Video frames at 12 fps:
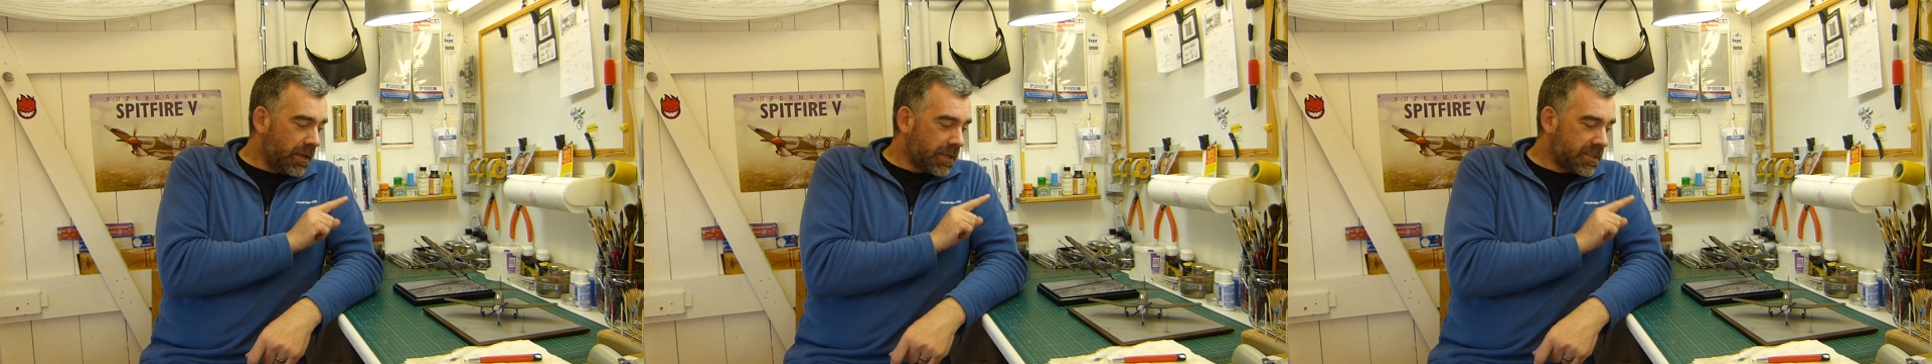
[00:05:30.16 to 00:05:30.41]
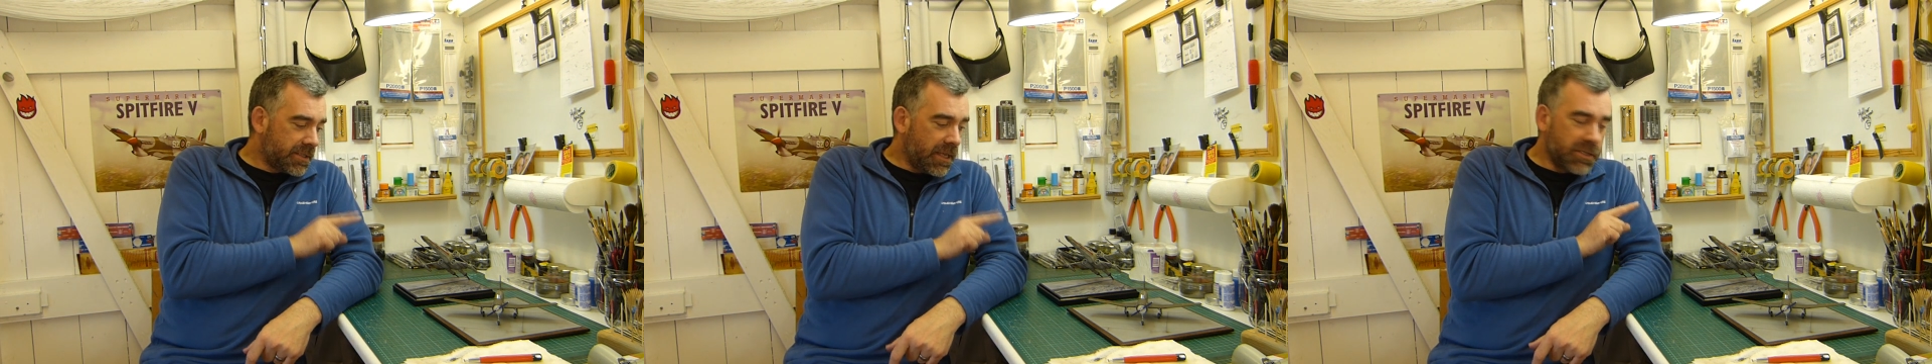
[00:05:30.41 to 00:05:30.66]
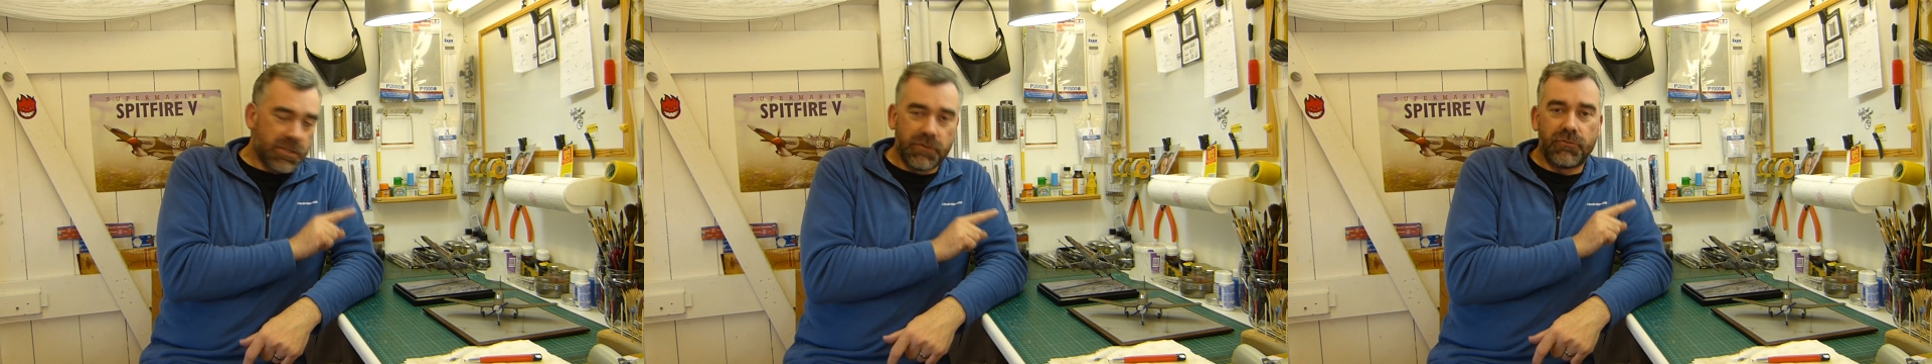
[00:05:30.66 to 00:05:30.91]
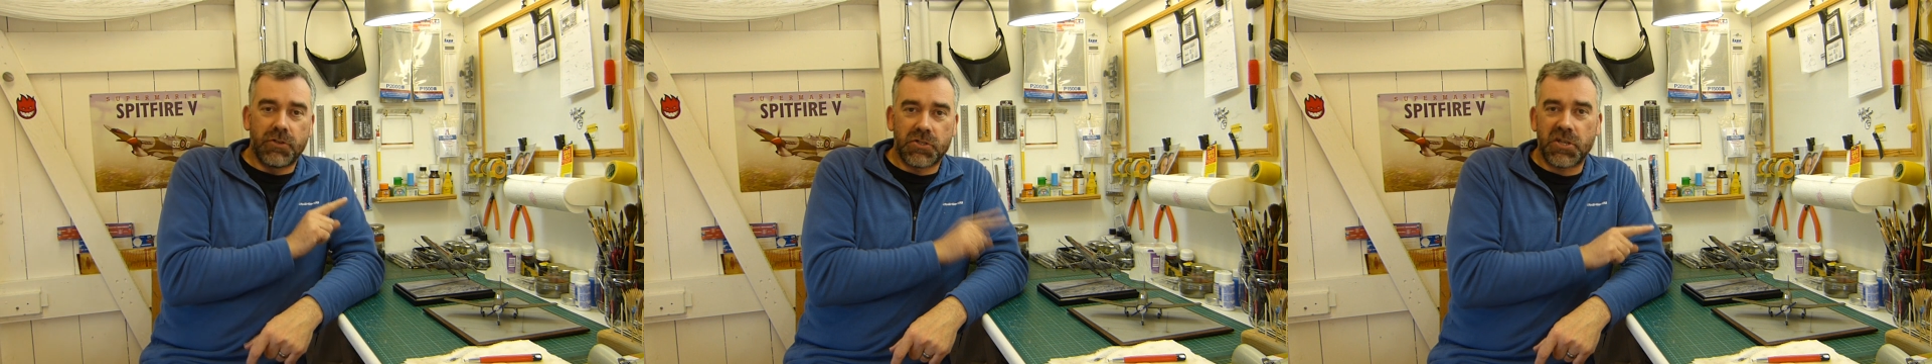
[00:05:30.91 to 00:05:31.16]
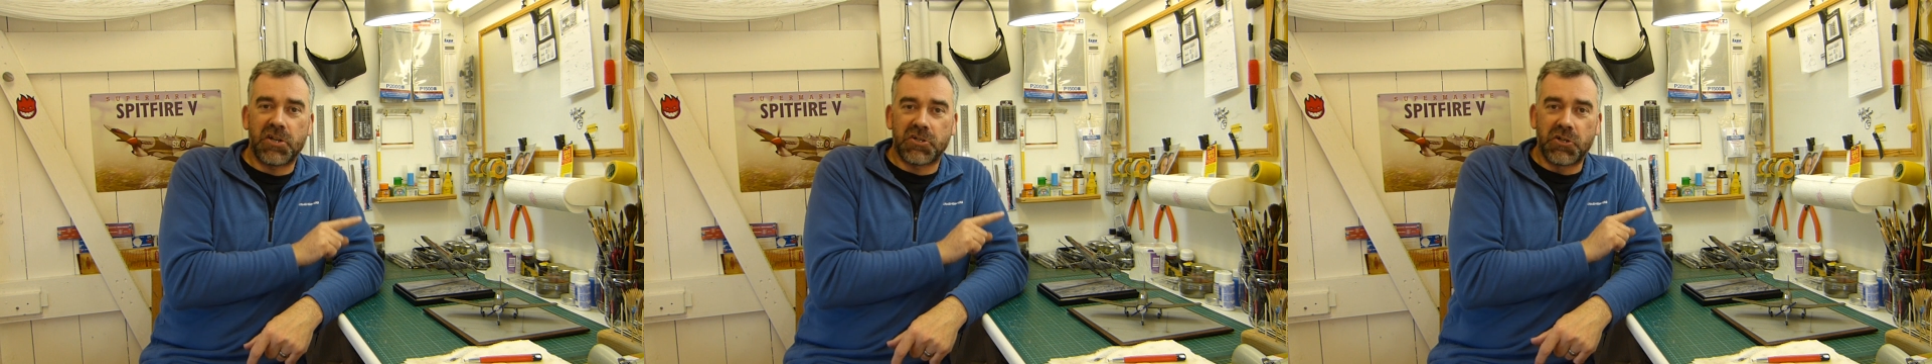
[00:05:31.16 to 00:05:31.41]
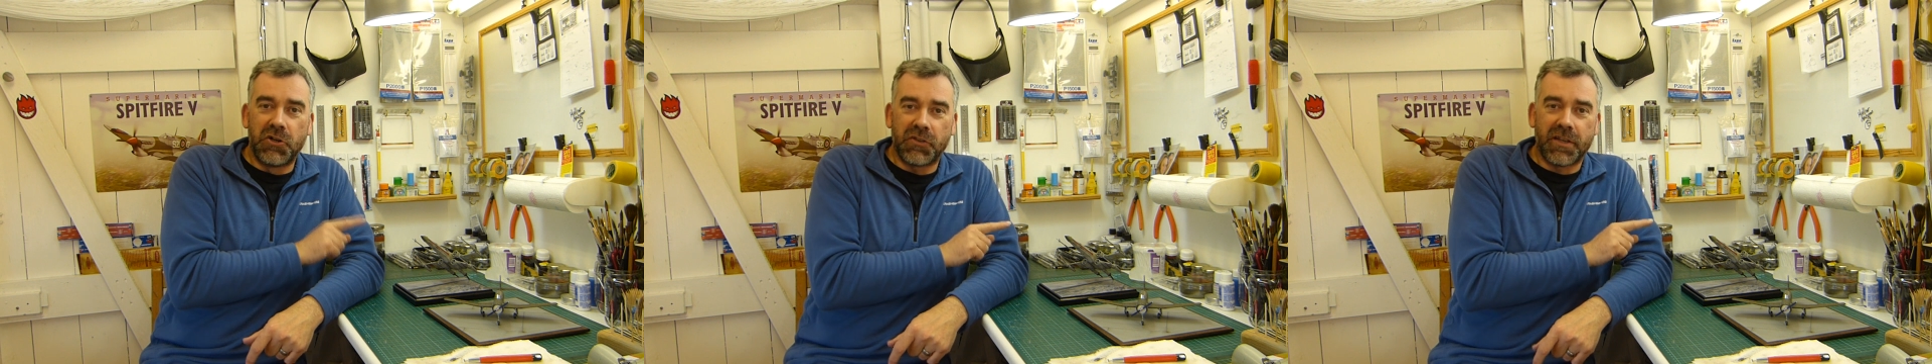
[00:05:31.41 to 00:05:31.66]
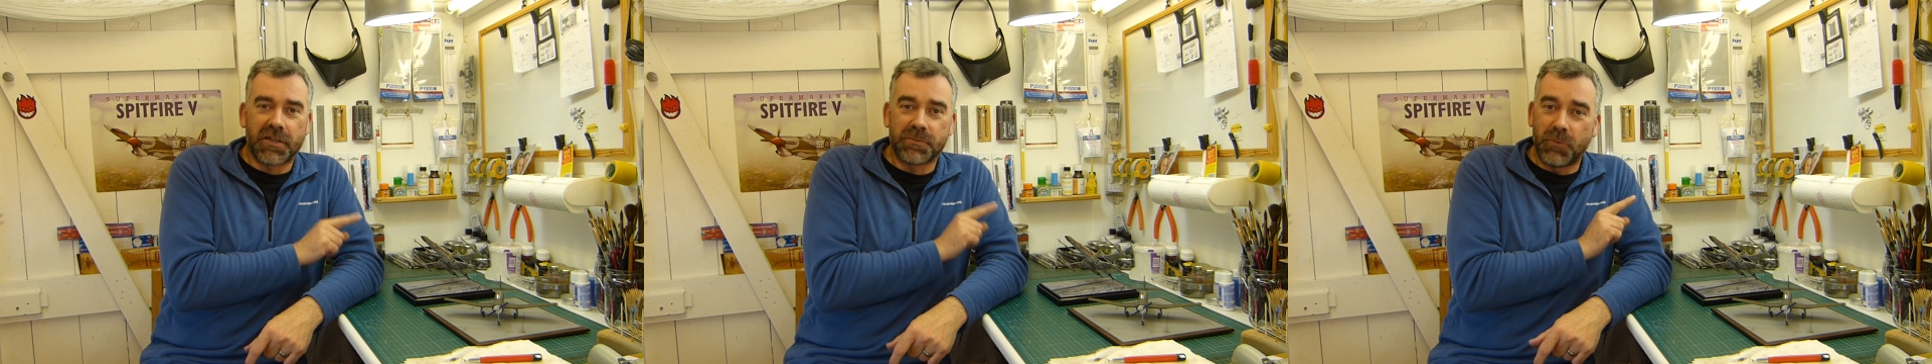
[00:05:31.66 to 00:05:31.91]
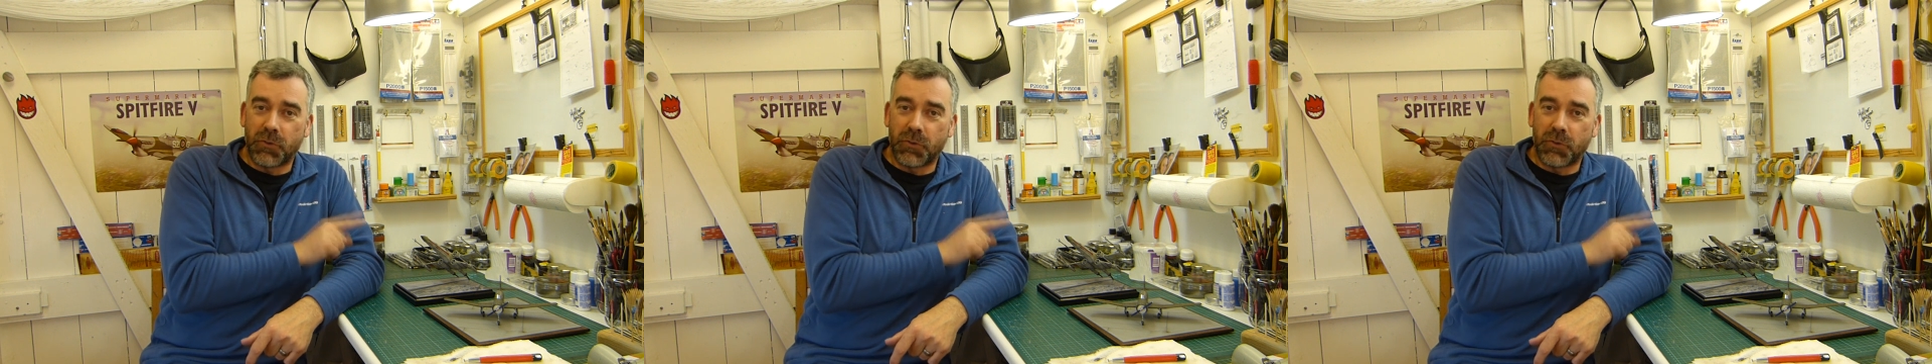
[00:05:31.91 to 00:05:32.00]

extensive research on this,